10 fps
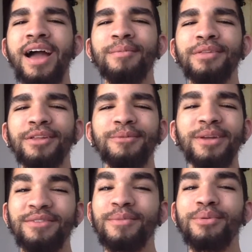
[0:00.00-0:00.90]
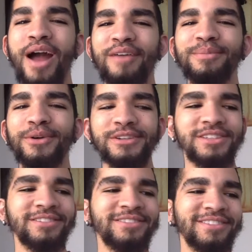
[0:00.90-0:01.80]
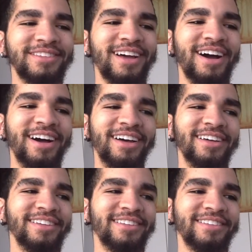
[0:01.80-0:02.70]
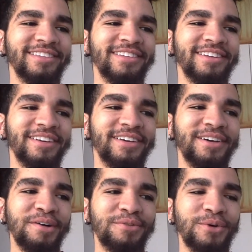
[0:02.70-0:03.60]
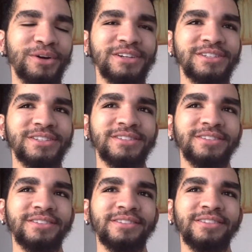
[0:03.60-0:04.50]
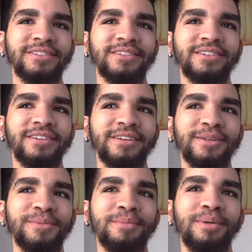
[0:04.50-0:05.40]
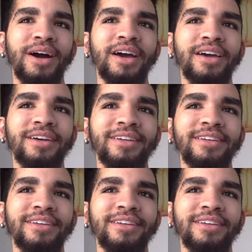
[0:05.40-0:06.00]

a little bit of a private person, of course, but